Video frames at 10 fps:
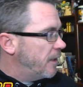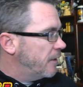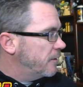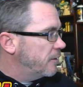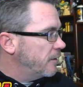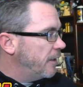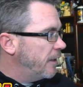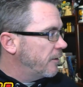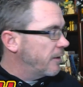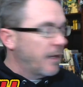on
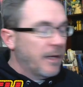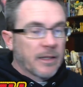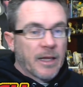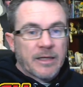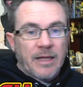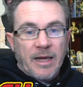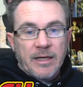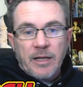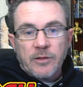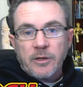later at night, like nine
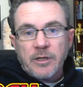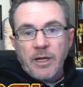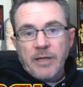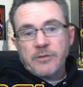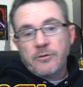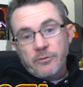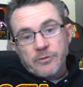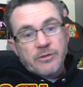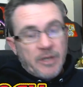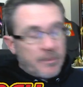nine thirty night, and you do a
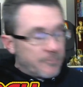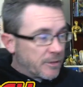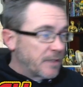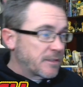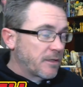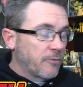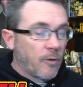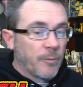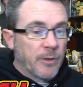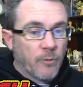stream. That's how it
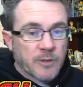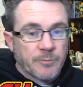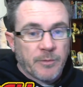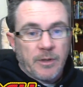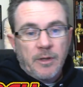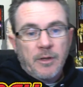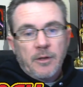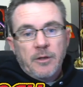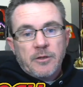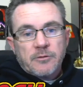normally works. But
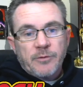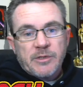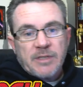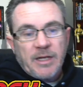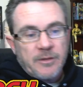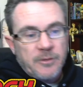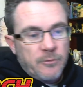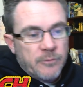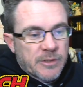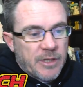so what we decided to do
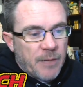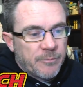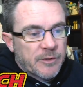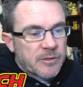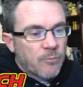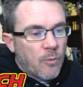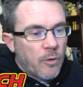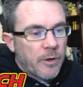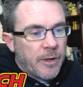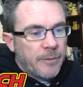was get up this
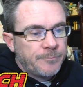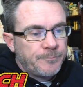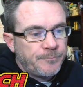morning